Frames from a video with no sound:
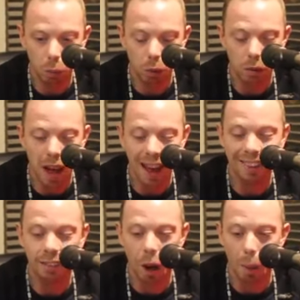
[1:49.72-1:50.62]
would
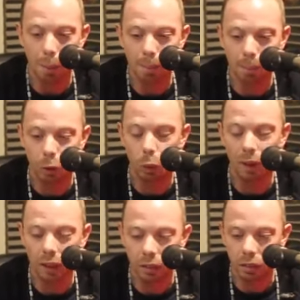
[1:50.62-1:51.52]
end up
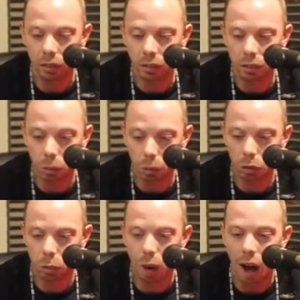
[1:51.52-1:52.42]
doing
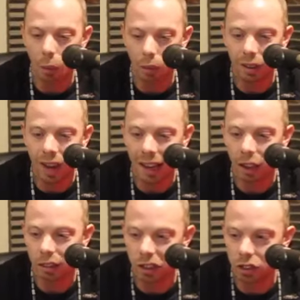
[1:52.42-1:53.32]
was what I would
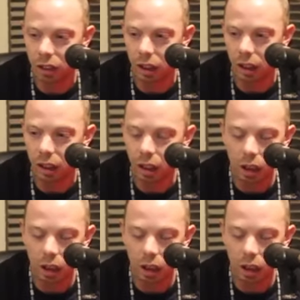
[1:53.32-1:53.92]
like originally.